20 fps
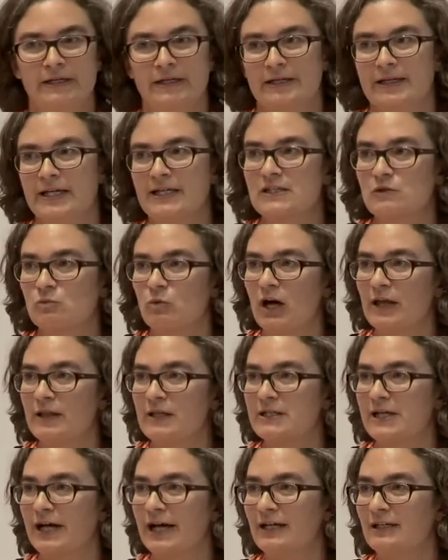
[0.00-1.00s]
That's why the
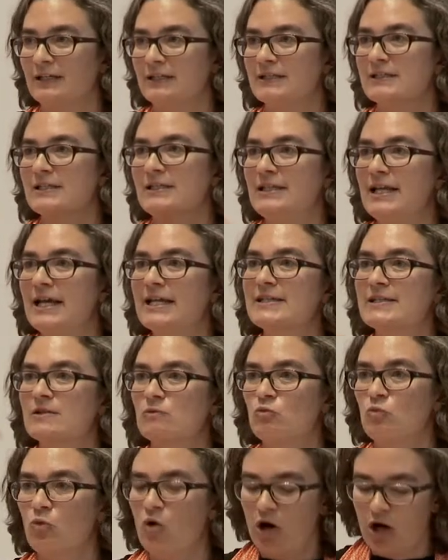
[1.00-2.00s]
title is
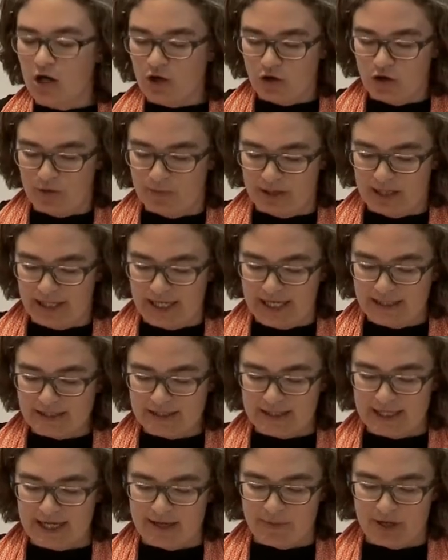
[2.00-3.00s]
Let's Walk Urban
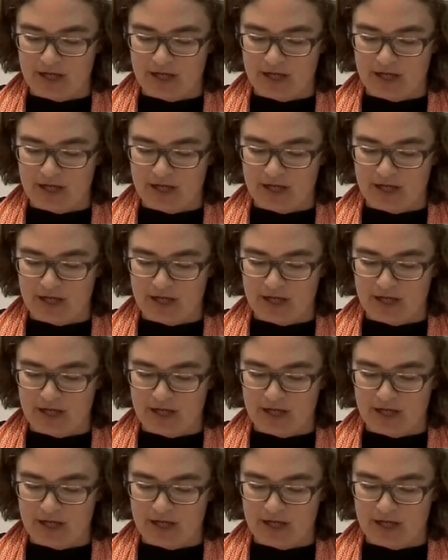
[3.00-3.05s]
Landscape.